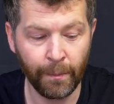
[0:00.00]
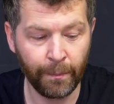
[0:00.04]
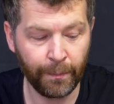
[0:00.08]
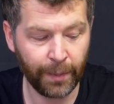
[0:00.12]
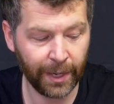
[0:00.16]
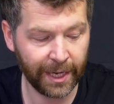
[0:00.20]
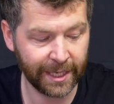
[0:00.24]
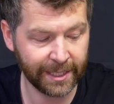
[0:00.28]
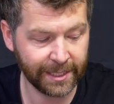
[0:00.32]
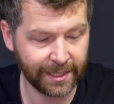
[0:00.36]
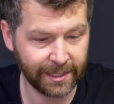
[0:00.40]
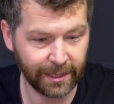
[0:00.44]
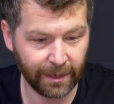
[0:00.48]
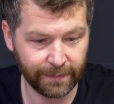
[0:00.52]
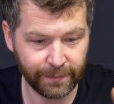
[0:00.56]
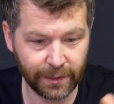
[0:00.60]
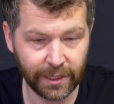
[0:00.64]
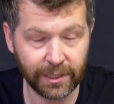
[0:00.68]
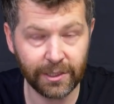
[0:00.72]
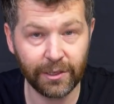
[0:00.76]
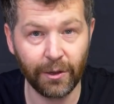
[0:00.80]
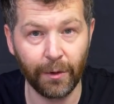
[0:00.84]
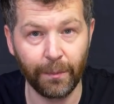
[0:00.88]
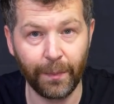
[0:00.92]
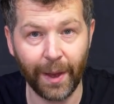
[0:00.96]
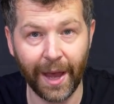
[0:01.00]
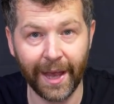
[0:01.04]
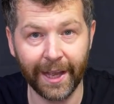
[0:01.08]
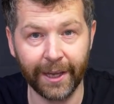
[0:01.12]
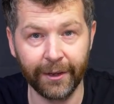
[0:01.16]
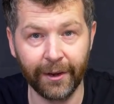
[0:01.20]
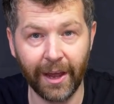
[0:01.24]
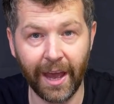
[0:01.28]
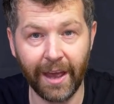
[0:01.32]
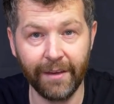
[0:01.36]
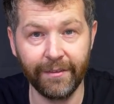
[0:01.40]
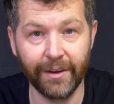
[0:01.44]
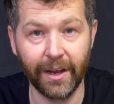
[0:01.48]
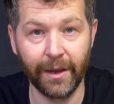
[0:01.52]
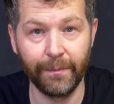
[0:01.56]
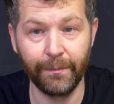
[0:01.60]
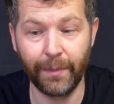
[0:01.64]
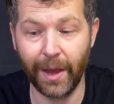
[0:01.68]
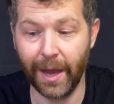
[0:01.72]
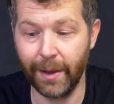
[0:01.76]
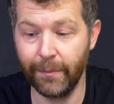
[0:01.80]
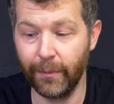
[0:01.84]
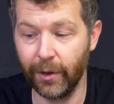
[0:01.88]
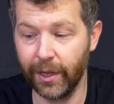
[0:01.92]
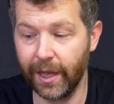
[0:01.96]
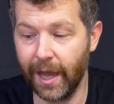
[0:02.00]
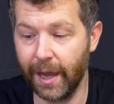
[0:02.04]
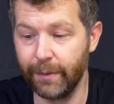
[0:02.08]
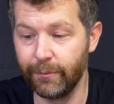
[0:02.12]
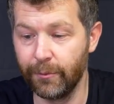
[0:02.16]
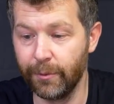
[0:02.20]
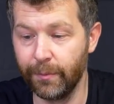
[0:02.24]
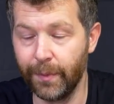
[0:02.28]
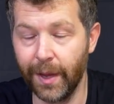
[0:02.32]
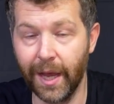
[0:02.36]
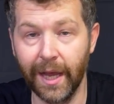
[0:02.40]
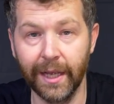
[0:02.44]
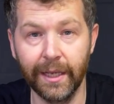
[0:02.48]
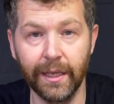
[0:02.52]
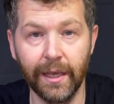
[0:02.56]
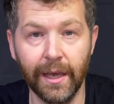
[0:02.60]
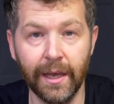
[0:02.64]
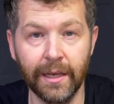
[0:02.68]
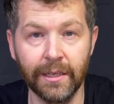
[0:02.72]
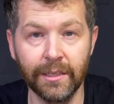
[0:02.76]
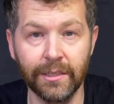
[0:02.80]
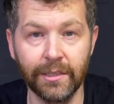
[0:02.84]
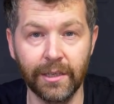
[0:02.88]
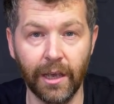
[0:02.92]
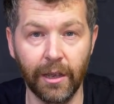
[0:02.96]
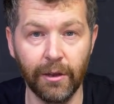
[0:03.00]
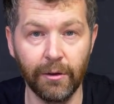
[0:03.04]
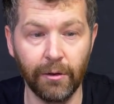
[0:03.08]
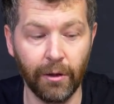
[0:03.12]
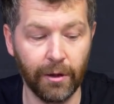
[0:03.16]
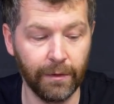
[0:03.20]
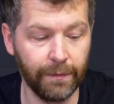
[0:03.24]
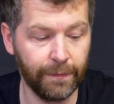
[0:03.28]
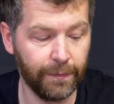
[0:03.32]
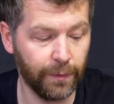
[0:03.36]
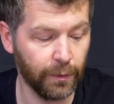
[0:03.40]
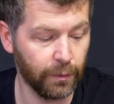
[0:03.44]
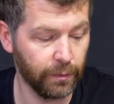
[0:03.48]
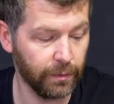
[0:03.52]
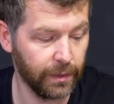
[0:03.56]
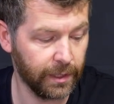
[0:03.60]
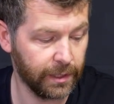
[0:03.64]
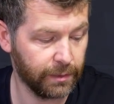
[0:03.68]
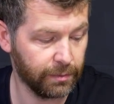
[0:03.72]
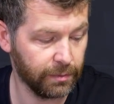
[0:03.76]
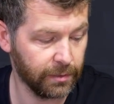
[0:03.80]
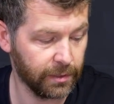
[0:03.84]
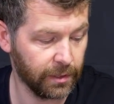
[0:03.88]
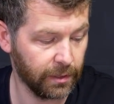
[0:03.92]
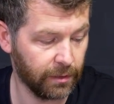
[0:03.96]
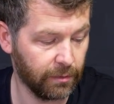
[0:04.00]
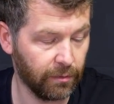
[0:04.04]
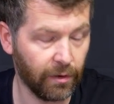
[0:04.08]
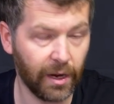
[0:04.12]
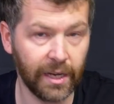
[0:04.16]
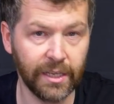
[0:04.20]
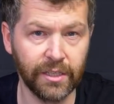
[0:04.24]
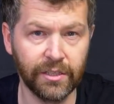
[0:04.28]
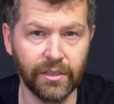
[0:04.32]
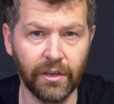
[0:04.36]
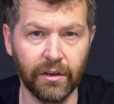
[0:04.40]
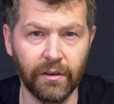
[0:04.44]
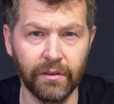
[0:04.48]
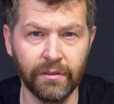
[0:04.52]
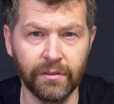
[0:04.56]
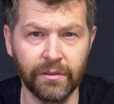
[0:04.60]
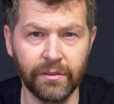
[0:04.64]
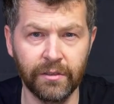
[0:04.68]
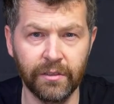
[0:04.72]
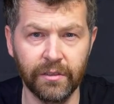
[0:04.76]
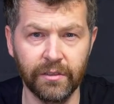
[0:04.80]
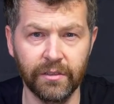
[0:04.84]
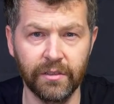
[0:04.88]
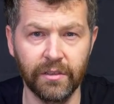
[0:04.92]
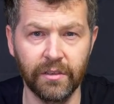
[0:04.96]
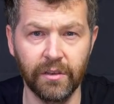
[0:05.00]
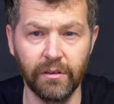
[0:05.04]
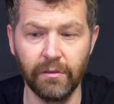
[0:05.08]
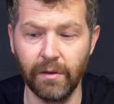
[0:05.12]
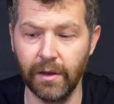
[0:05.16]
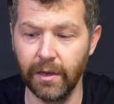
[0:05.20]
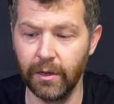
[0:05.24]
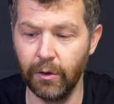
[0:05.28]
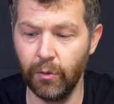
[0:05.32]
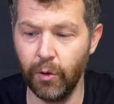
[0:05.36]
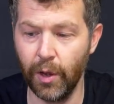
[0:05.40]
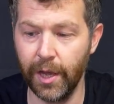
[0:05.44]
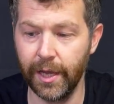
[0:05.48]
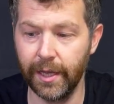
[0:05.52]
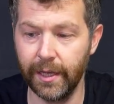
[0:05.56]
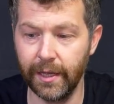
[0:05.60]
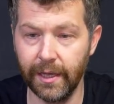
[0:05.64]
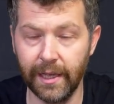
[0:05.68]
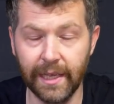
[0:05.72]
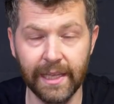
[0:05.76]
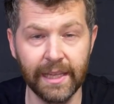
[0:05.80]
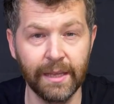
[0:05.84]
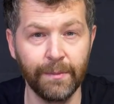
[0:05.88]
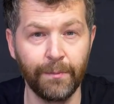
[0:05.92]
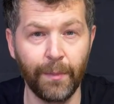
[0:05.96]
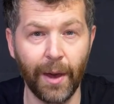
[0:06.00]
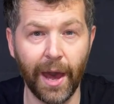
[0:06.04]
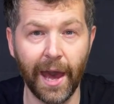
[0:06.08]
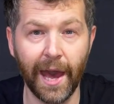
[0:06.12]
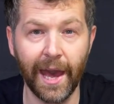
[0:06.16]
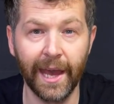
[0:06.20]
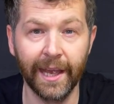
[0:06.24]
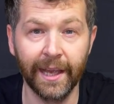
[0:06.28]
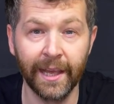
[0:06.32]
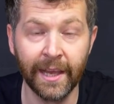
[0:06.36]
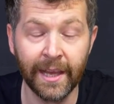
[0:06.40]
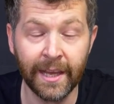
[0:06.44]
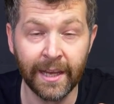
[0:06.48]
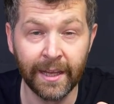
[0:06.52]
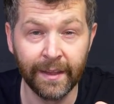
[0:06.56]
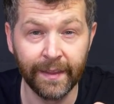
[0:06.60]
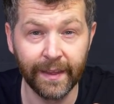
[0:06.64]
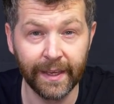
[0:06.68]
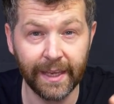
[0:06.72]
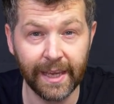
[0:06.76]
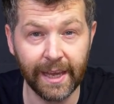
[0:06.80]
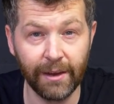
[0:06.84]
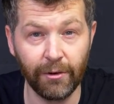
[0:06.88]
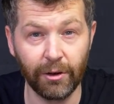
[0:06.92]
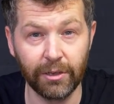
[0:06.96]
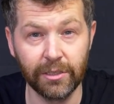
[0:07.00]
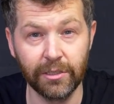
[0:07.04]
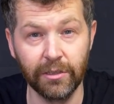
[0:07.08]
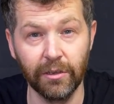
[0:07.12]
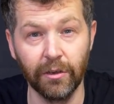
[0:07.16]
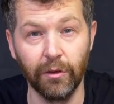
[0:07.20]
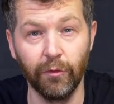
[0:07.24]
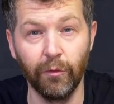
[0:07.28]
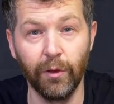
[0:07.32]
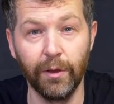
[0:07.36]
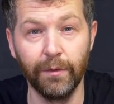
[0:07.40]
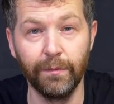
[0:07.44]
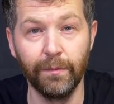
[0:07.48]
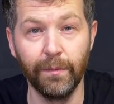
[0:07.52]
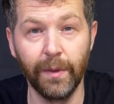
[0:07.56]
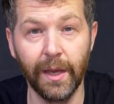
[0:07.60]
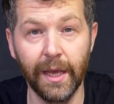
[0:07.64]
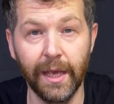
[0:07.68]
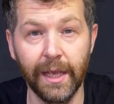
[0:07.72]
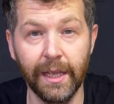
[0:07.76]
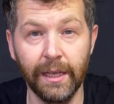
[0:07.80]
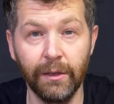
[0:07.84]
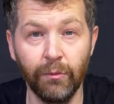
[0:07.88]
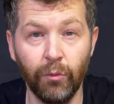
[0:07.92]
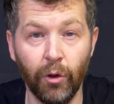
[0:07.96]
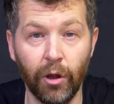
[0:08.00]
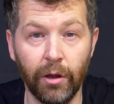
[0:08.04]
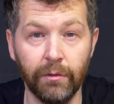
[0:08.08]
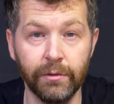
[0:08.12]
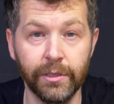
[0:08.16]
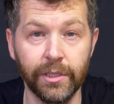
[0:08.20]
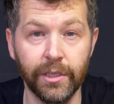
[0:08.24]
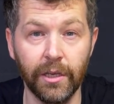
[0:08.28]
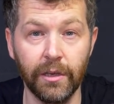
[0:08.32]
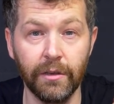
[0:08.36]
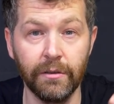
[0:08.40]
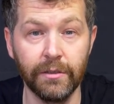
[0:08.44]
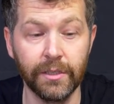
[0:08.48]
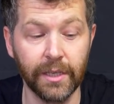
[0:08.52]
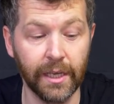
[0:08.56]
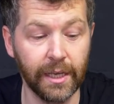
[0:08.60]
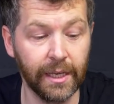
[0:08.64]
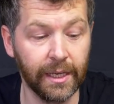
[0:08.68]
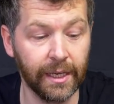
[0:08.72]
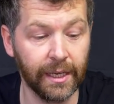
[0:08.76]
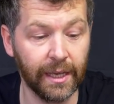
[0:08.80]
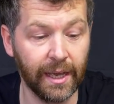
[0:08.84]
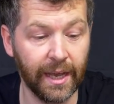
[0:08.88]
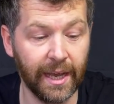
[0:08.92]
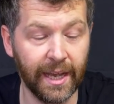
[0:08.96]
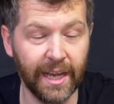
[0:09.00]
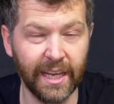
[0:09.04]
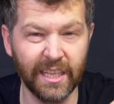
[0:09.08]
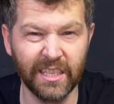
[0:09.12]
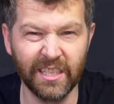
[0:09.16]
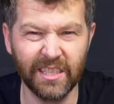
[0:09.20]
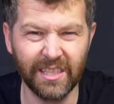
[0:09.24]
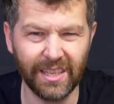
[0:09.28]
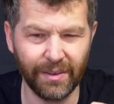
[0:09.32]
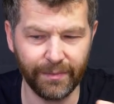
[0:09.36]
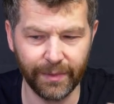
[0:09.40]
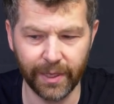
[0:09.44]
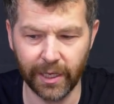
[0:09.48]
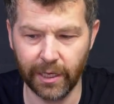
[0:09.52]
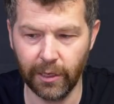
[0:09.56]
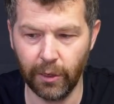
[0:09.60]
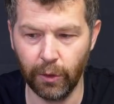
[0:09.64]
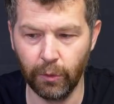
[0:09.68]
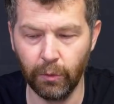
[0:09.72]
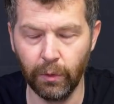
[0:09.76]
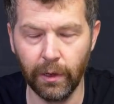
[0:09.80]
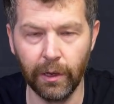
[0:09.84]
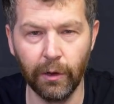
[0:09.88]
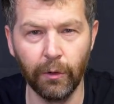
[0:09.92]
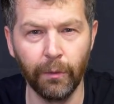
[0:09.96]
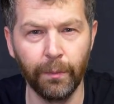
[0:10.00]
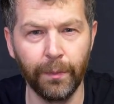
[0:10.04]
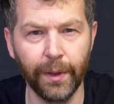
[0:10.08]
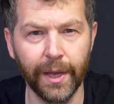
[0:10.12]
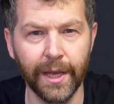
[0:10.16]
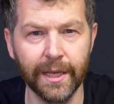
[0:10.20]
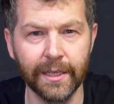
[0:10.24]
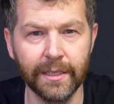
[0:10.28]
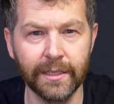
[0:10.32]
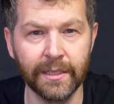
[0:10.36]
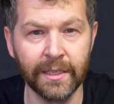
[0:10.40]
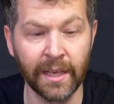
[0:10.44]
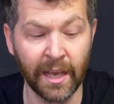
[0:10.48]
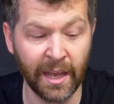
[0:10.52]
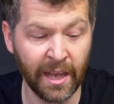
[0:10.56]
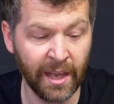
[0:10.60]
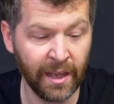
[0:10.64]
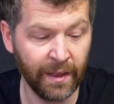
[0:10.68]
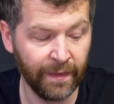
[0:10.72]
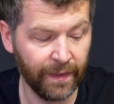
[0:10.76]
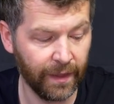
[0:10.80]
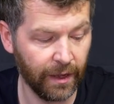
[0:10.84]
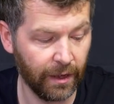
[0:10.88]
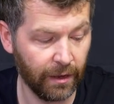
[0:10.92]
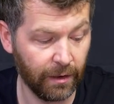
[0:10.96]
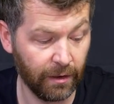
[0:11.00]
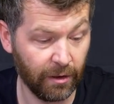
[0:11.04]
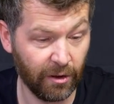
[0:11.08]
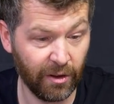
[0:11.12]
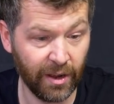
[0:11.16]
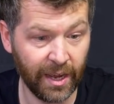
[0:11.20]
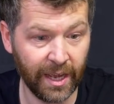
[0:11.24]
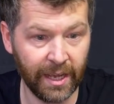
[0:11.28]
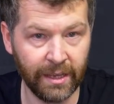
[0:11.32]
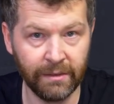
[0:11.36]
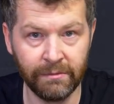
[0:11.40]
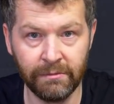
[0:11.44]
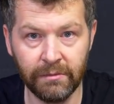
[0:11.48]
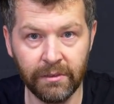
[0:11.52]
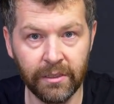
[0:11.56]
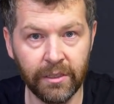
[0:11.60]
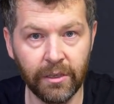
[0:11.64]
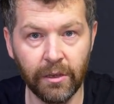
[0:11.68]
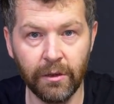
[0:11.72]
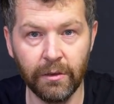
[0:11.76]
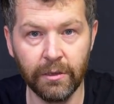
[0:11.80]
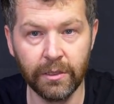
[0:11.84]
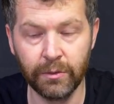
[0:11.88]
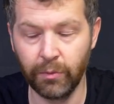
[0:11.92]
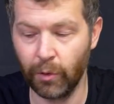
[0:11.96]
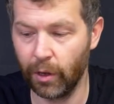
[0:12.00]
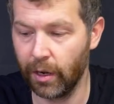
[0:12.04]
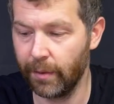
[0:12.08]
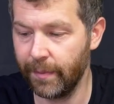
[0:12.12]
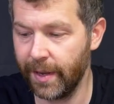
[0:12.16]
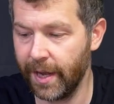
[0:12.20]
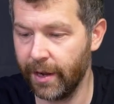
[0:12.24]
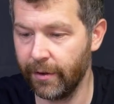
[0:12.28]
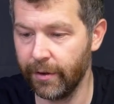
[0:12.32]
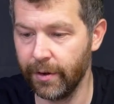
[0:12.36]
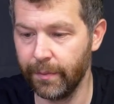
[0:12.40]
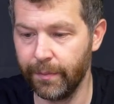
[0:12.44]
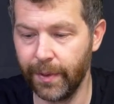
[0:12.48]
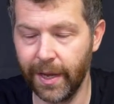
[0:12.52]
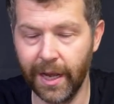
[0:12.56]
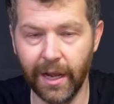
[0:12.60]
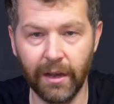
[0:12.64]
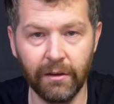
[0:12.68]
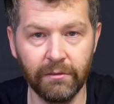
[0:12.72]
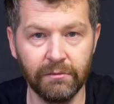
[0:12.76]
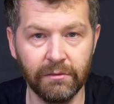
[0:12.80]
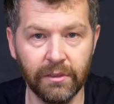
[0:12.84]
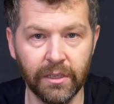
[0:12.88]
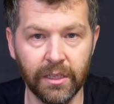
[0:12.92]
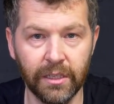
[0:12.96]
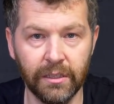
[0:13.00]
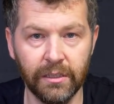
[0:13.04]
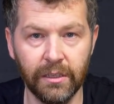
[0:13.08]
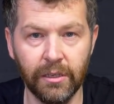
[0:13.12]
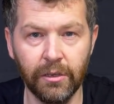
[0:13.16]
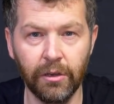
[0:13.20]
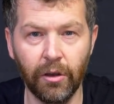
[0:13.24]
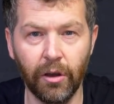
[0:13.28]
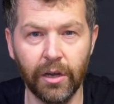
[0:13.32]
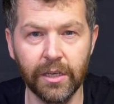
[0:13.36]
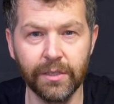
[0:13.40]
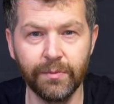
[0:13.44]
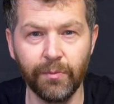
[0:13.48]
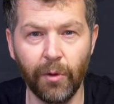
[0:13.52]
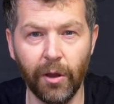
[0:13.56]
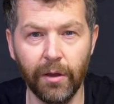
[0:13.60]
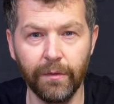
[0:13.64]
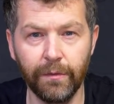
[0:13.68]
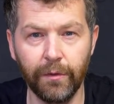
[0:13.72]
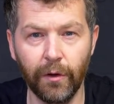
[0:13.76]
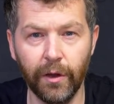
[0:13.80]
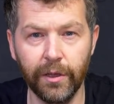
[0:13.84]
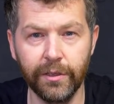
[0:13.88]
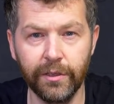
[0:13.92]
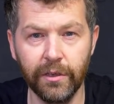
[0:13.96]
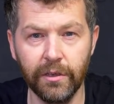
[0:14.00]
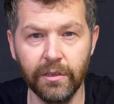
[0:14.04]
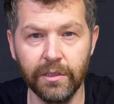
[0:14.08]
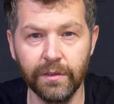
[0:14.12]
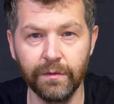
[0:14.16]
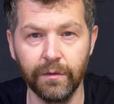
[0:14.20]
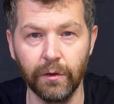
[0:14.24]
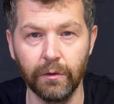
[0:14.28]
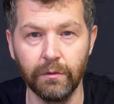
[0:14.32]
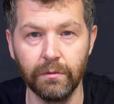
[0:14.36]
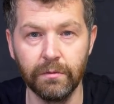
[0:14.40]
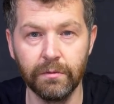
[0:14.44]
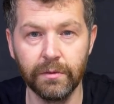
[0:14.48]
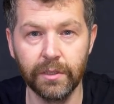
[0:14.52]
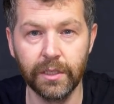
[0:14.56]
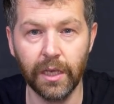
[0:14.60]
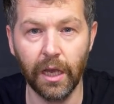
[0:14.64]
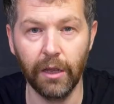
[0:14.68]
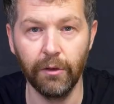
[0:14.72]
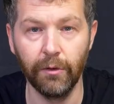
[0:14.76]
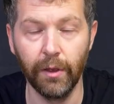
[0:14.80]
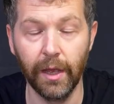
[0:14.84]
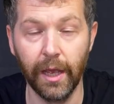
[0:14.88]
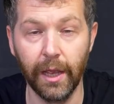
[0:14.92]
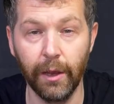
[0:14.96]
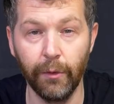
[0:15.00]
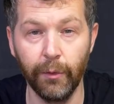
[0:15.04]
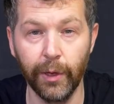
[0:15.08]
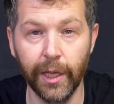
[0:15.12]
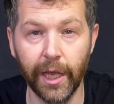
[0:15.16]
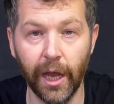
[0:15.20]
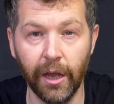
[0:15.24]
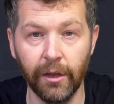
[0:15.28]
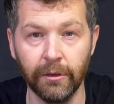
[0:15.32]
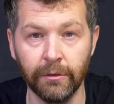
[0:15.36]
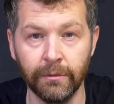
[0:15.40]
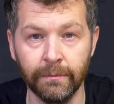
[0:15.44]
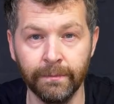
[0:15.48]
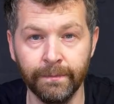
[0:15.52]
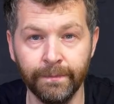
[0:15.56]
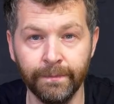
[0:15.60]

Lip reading: But I've just got back and I haven't unpacked my camera bag yet, so I thought this was a great chance just to do a quick in the bag, the gear I took with me, what I was using, and some of the cool little bits that I use while I'm out and about that you guys might find useful. So here we go.